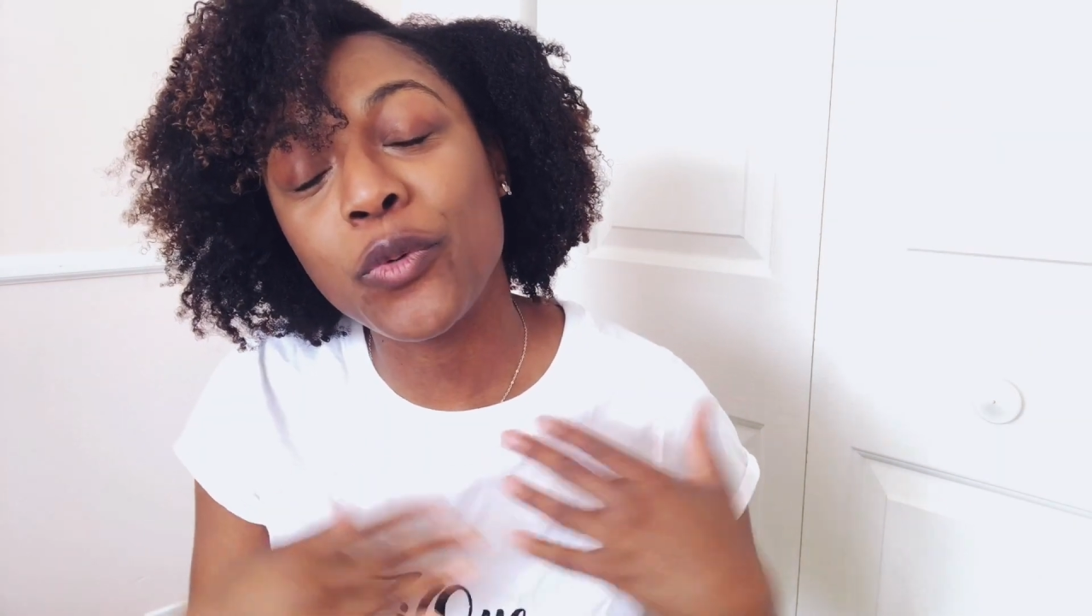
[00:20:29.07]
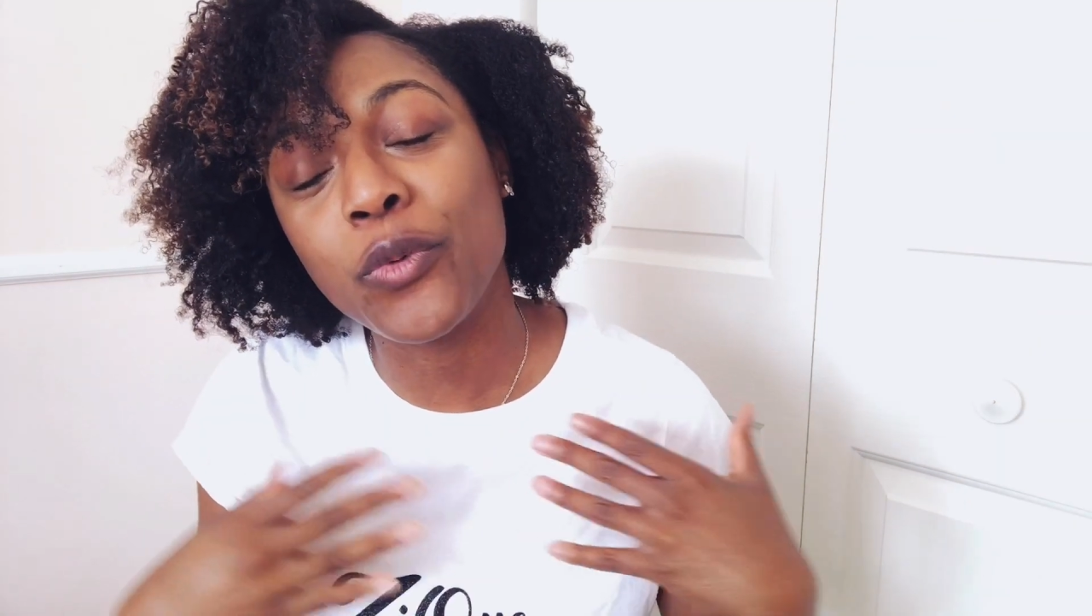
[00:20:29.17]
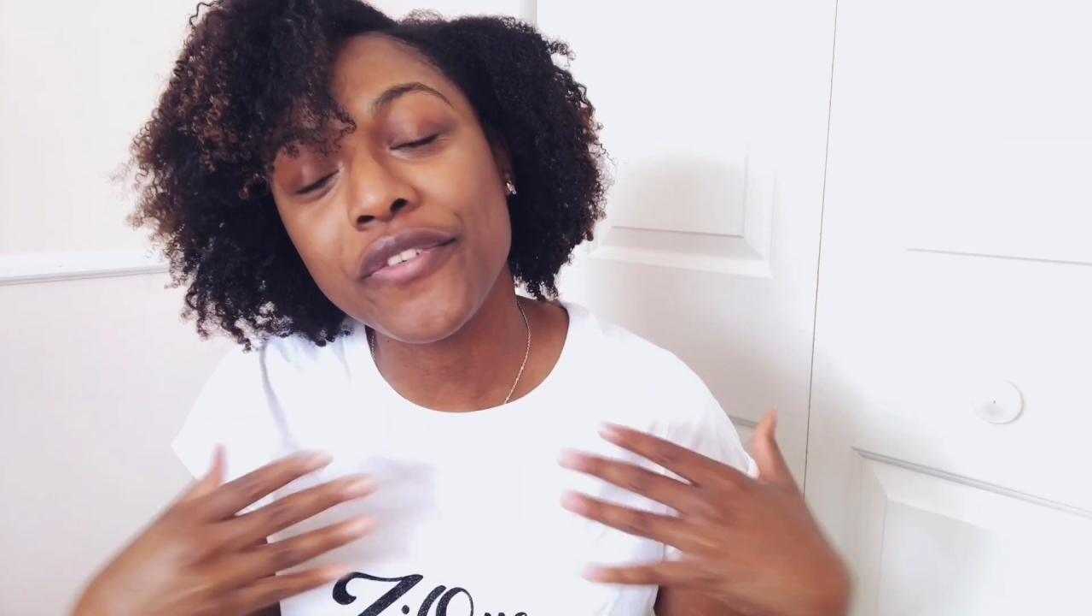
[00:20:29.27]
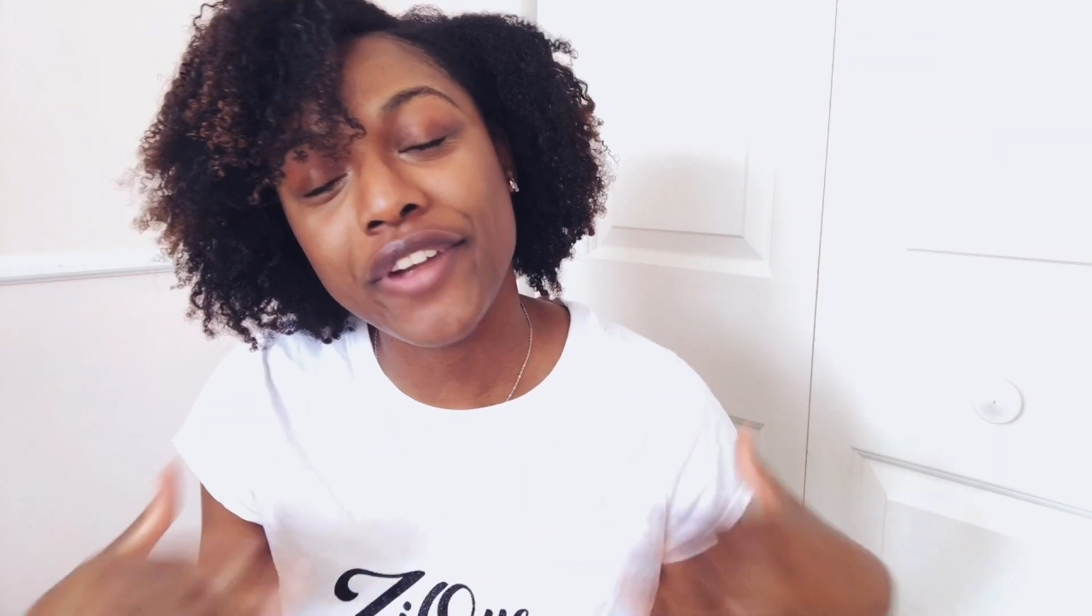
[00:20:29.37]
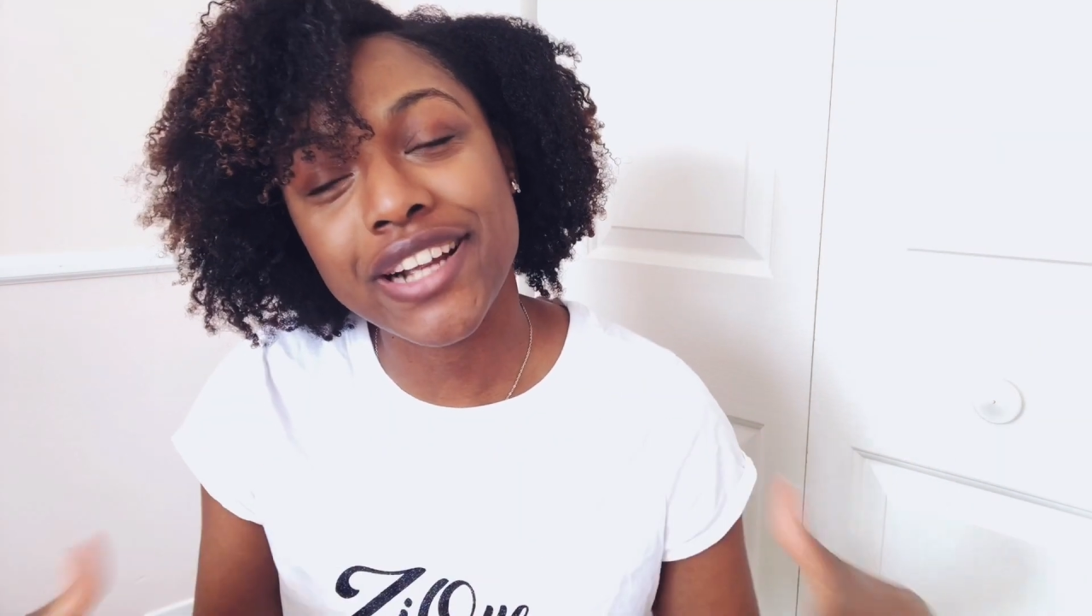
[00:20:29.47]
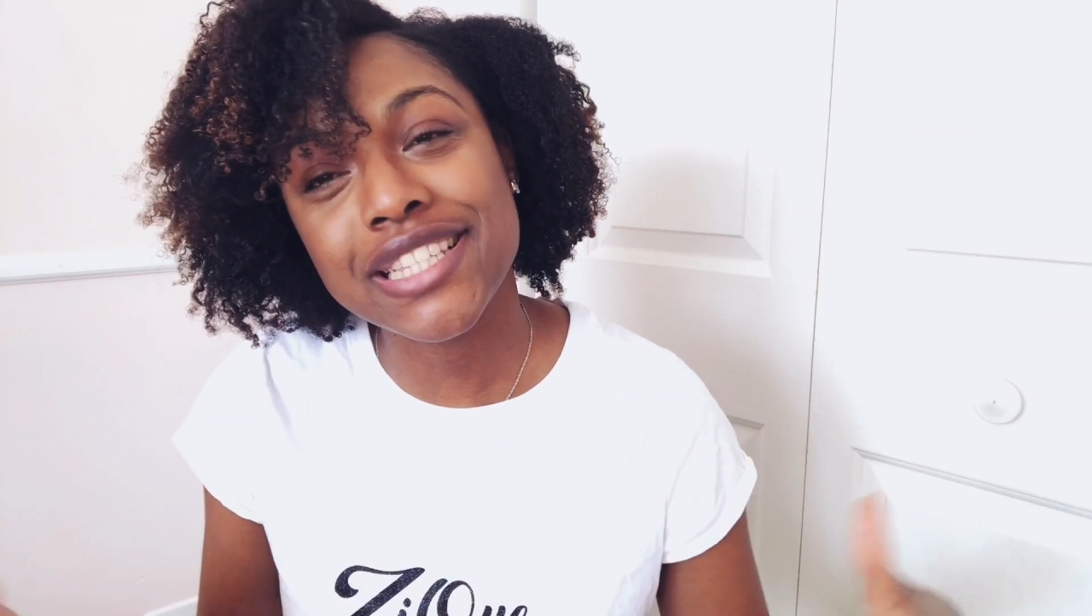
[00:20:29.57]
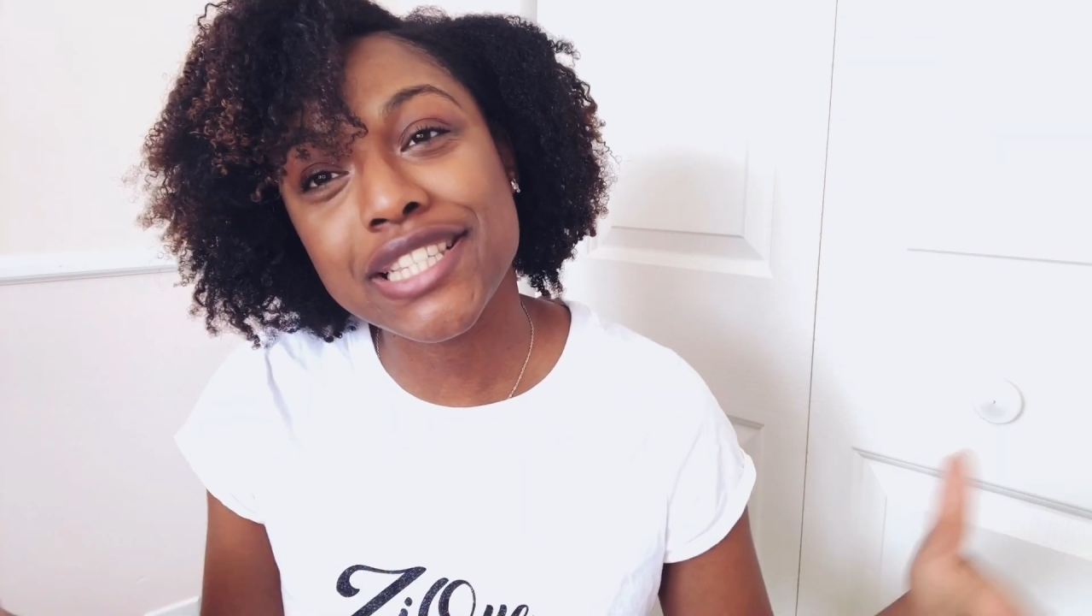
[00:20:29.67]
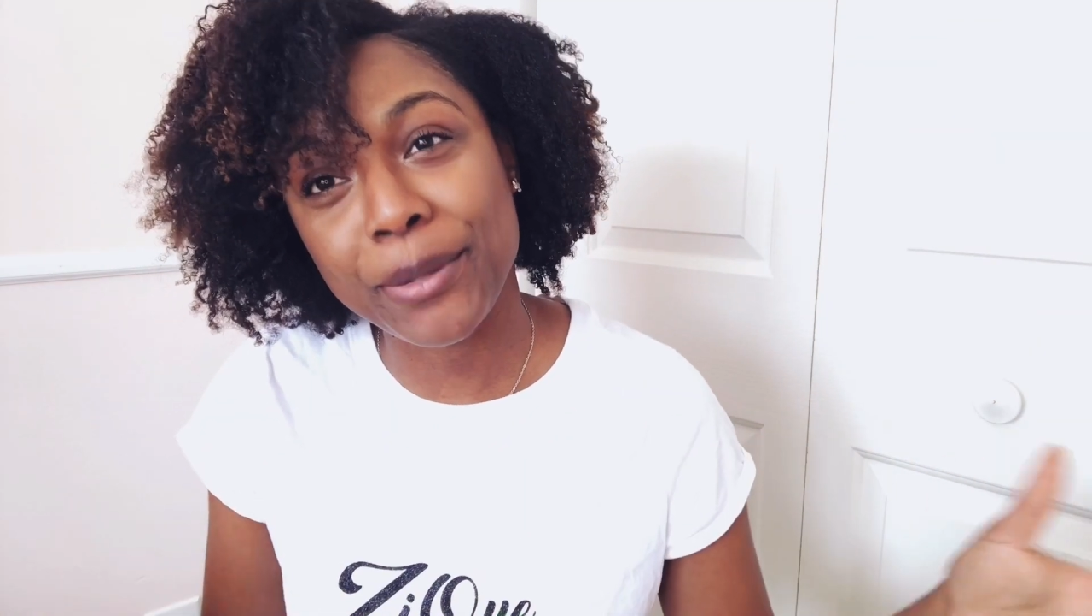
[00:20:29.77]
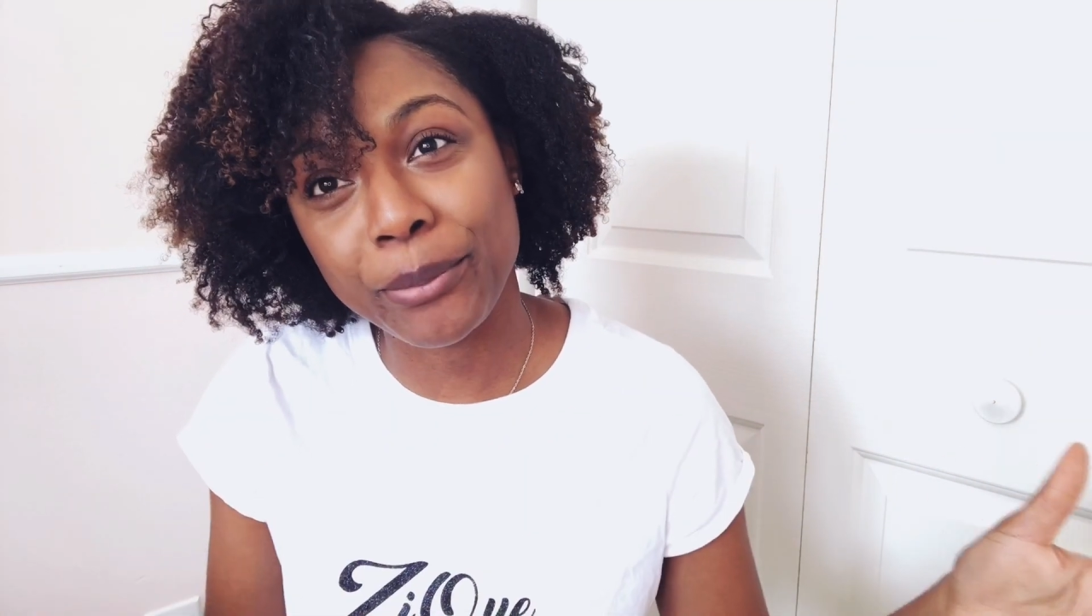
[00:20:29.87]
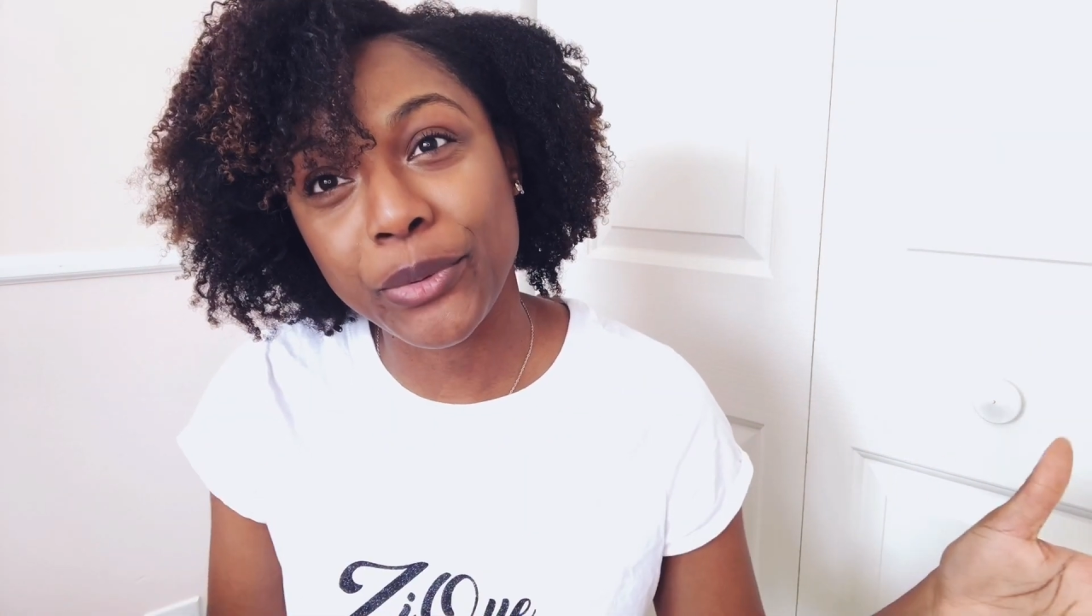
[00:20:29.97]
were very
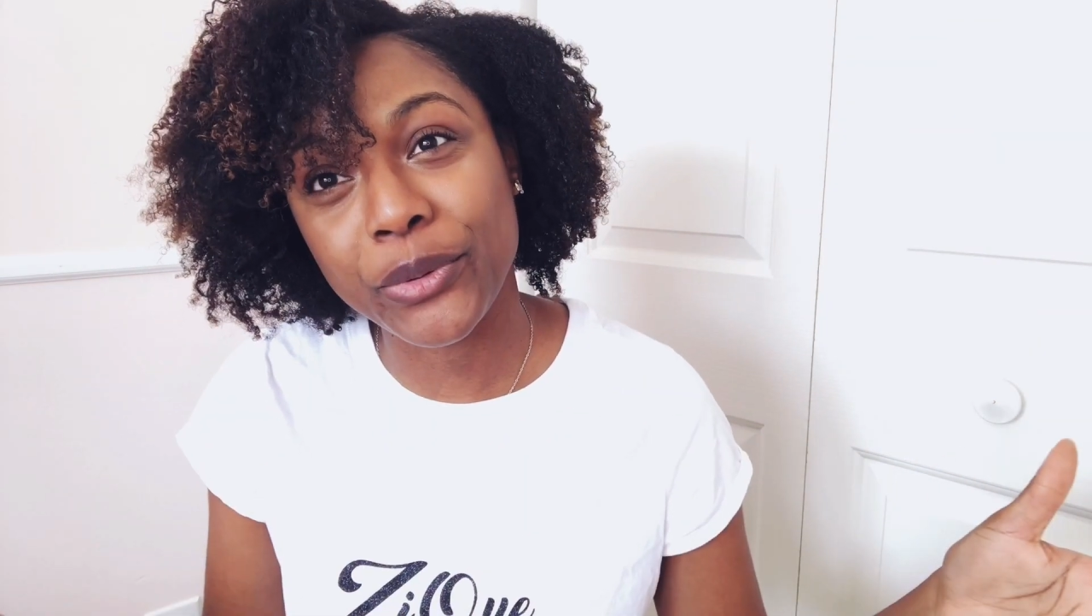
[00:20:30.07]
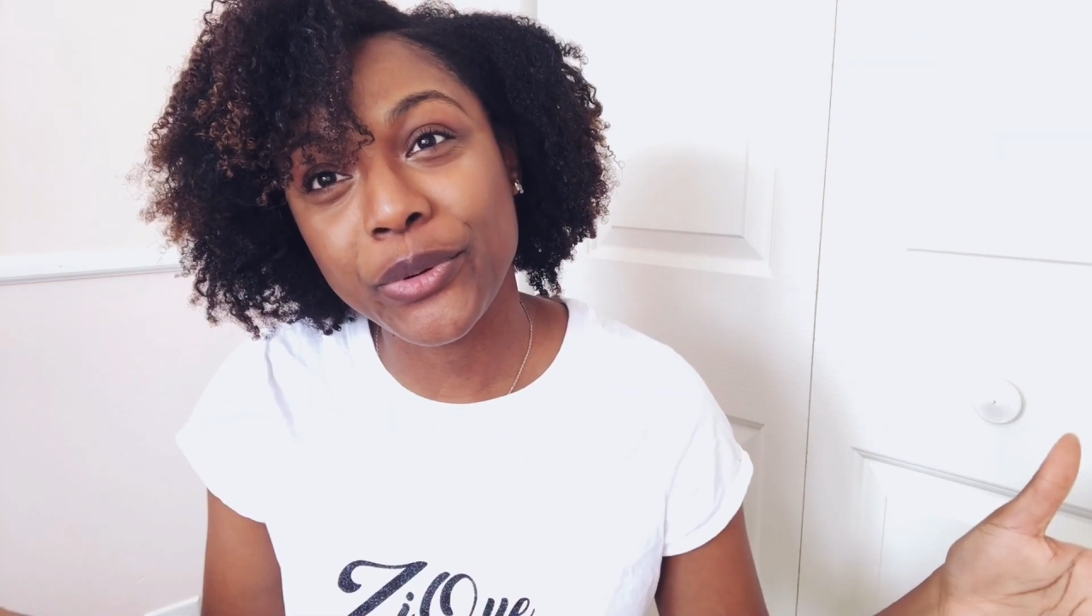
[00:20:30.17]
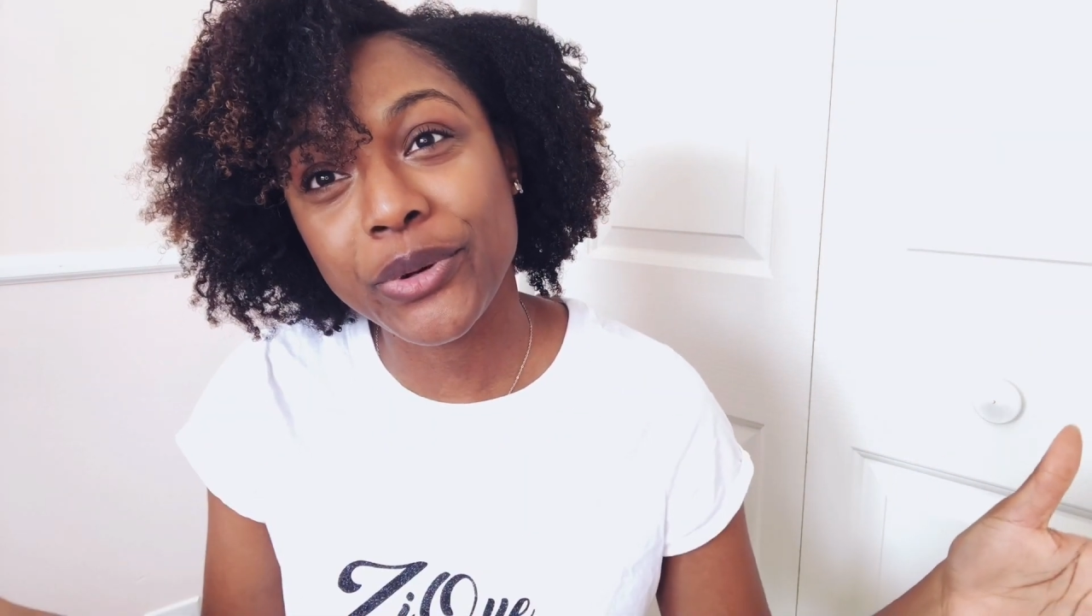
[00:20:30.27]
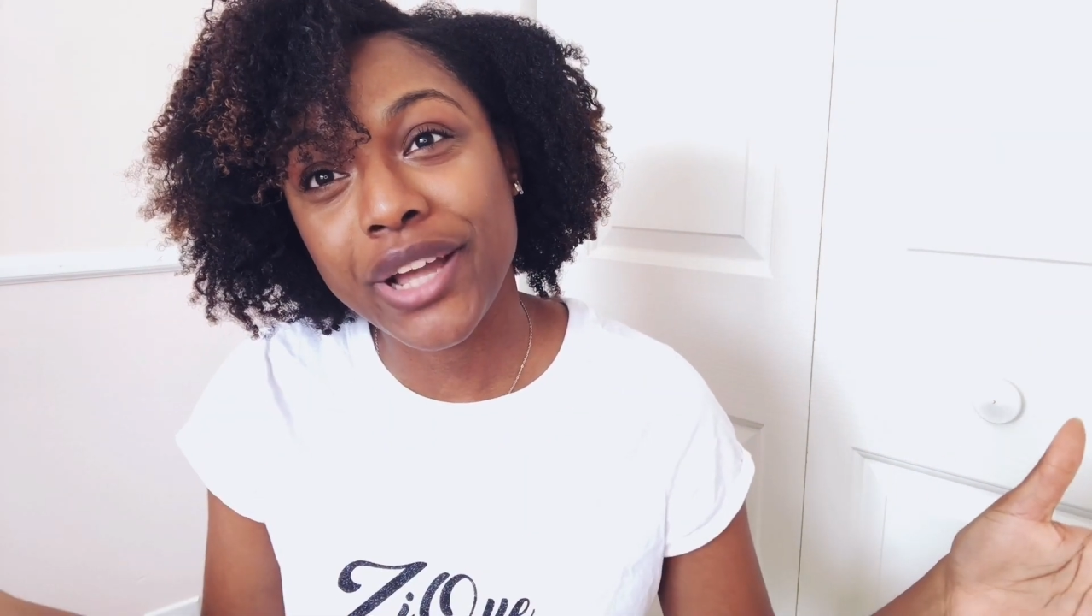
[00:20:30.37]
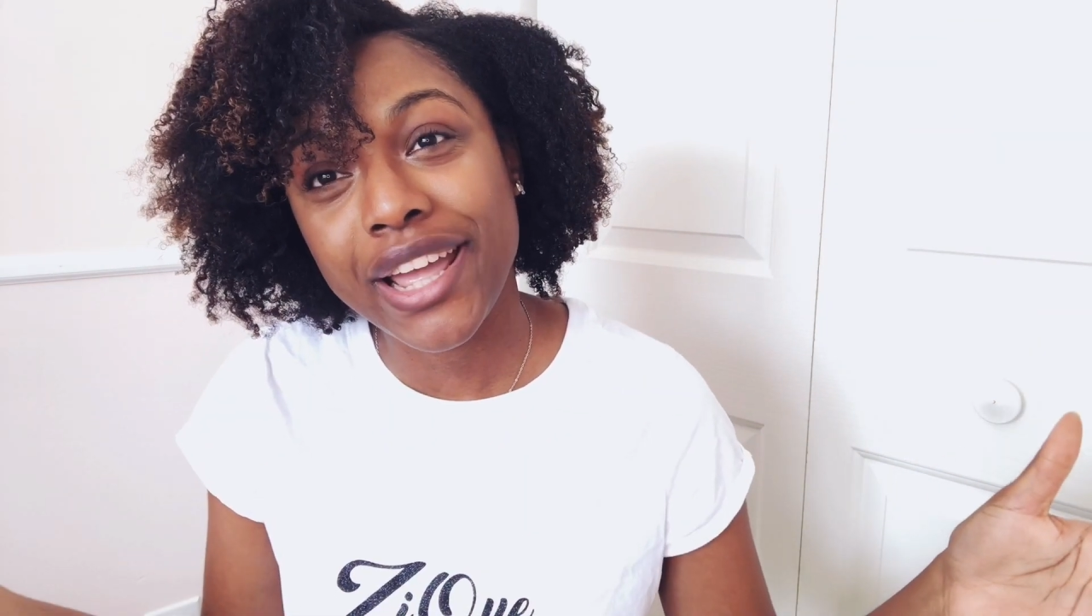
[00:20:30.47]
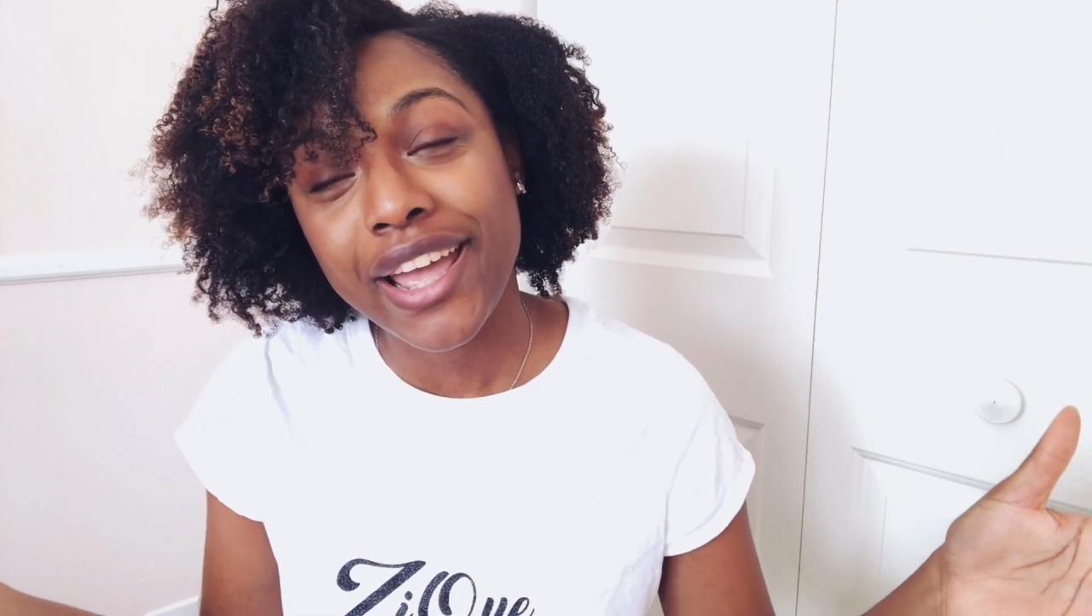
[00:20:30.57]
simple.